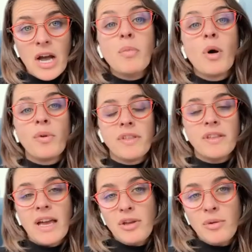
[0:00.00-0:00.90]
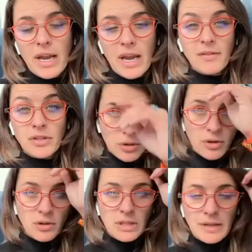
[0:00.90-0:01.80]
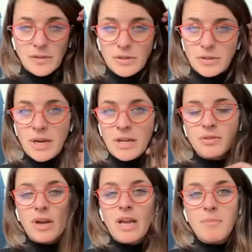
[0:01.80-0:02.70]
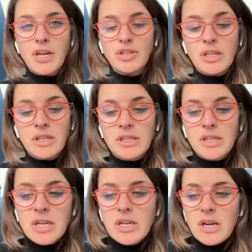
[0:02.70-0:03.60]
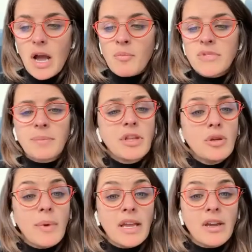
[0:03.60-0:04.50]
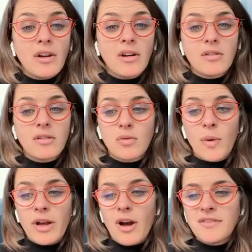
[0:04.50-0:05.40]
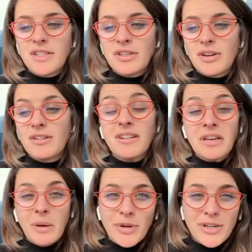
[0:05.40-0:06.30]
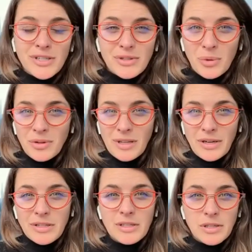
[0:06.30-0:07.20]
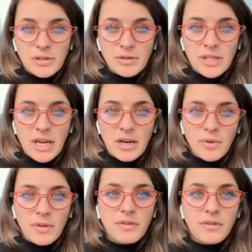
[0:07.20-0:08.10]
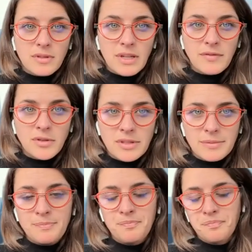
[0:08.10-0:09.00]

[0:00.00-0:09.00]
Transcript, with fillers: Um, but within that, you might have internal levels, right? So I had mentioned um, something you might hear quite often are numbers or letters associated with levels.